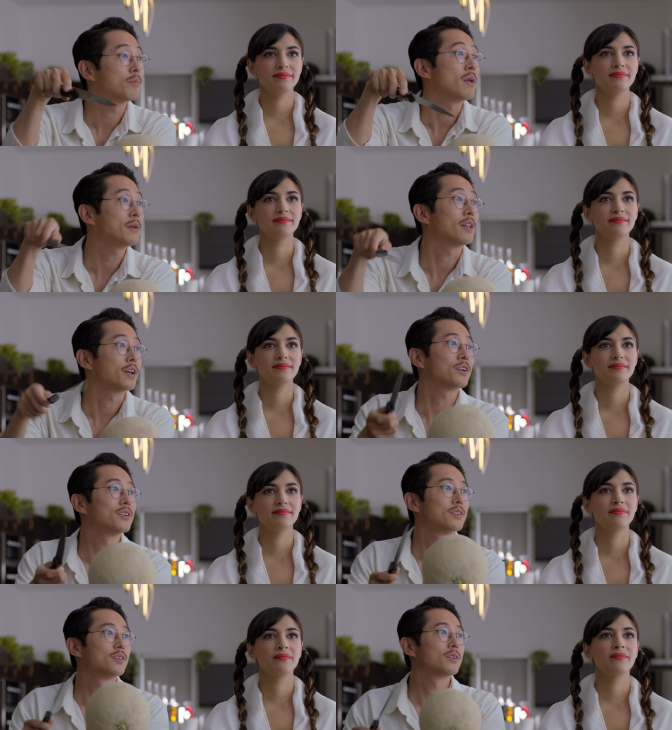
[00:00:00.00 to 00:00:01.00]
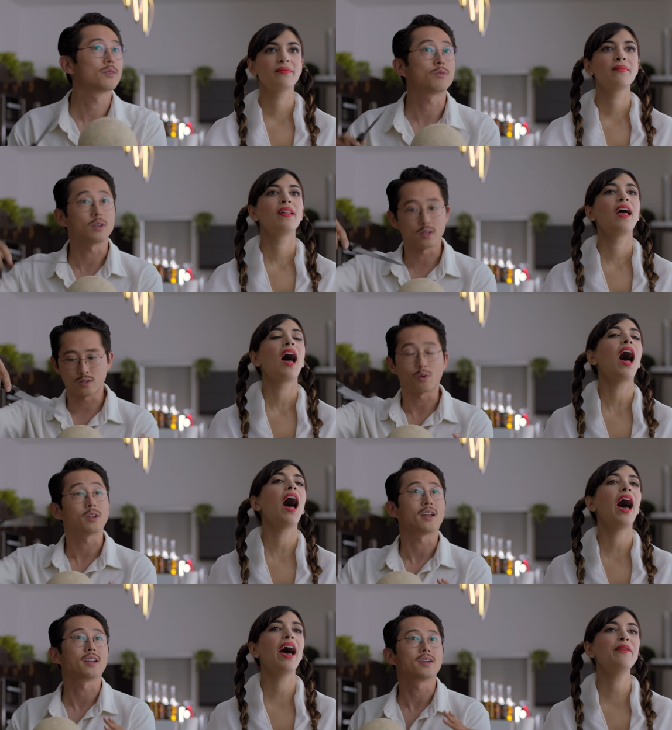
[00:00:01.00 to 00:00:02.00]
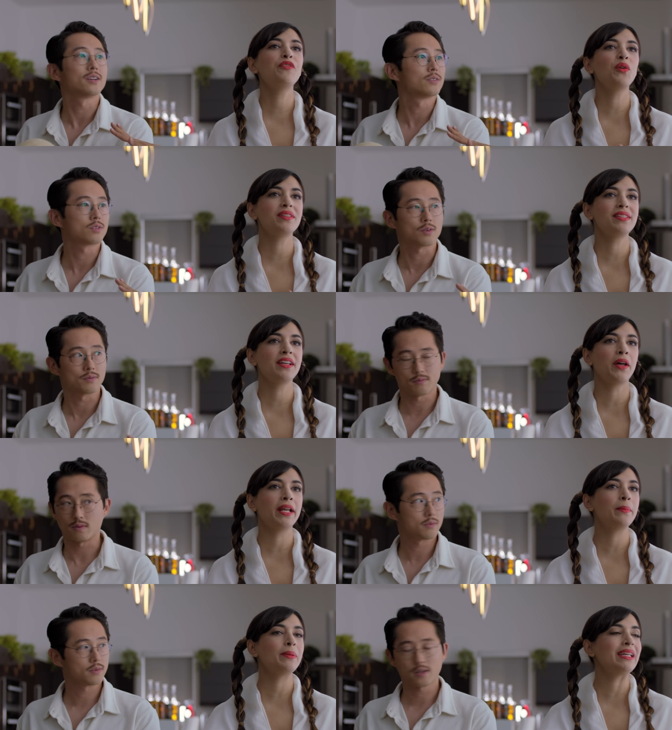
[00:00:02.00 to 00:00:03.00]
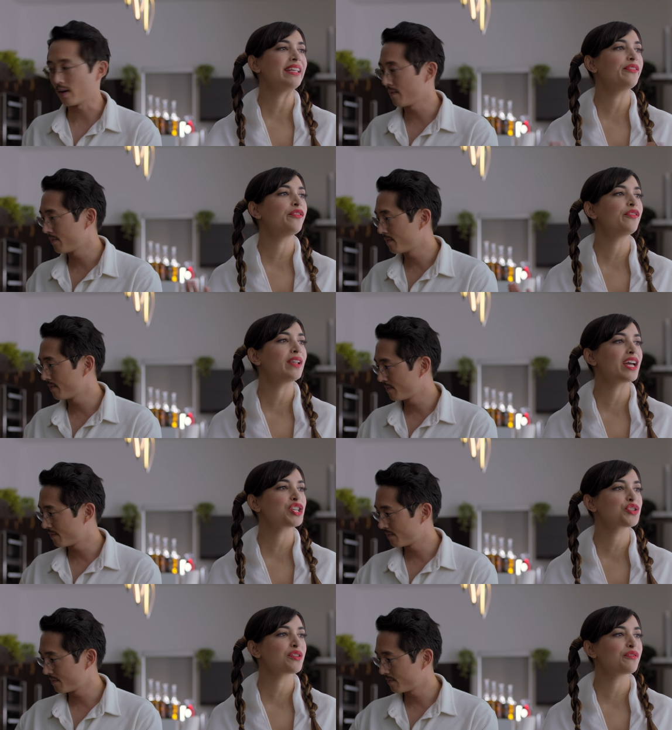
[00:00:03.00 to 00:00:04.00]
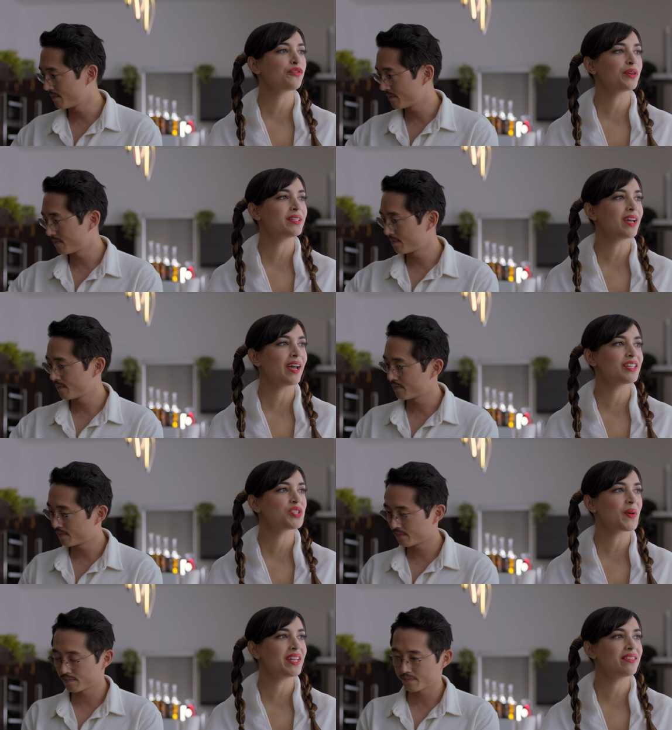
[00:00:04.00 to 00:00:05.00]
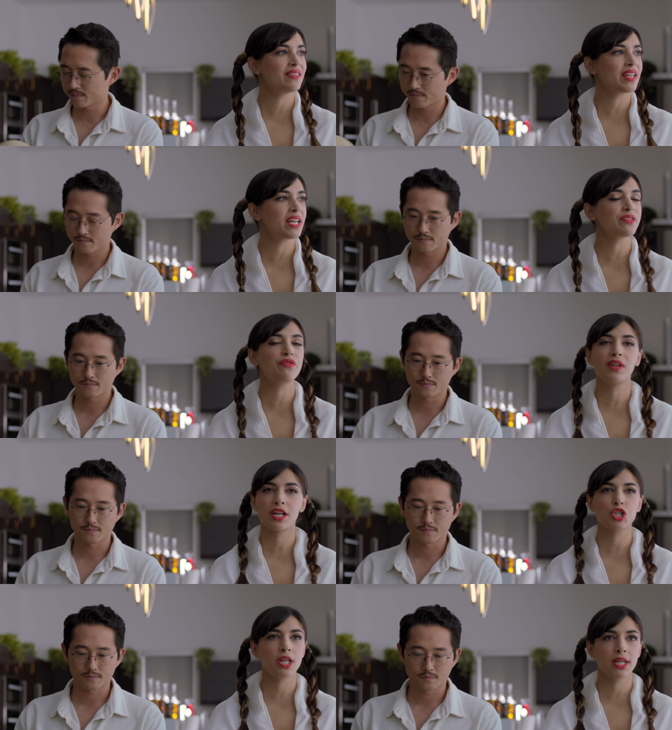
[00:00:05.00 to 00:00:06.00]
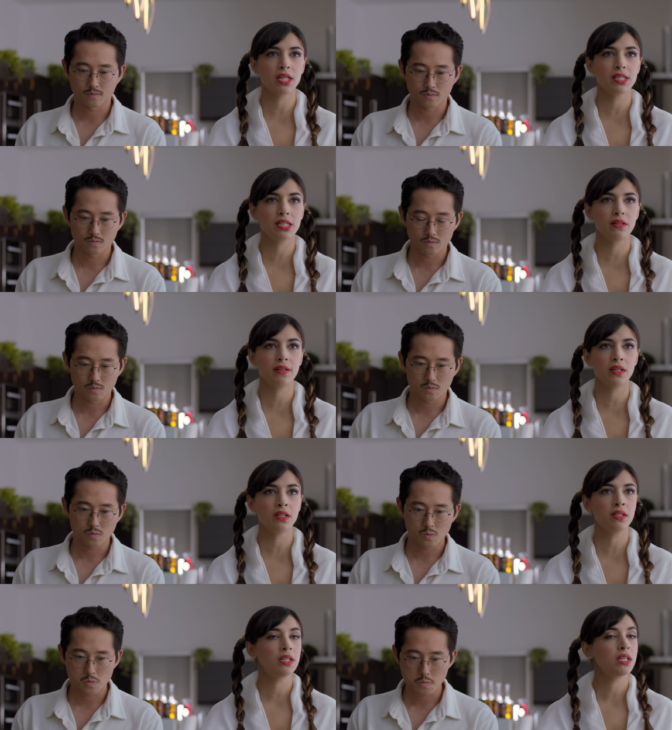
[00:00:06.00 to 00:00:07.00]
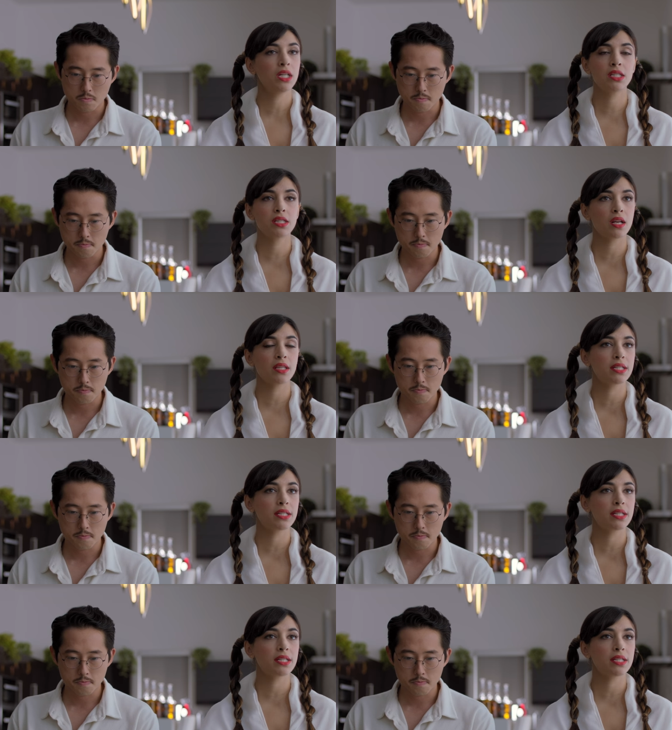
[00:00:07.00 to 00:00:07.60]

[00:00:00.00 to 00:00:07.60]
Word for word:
Speaker 1: Maybe later. It's
Speaker 2: organic. I'm focusing on a completely flesh-free diet, so anything that has a flesh-like exterior, it's not on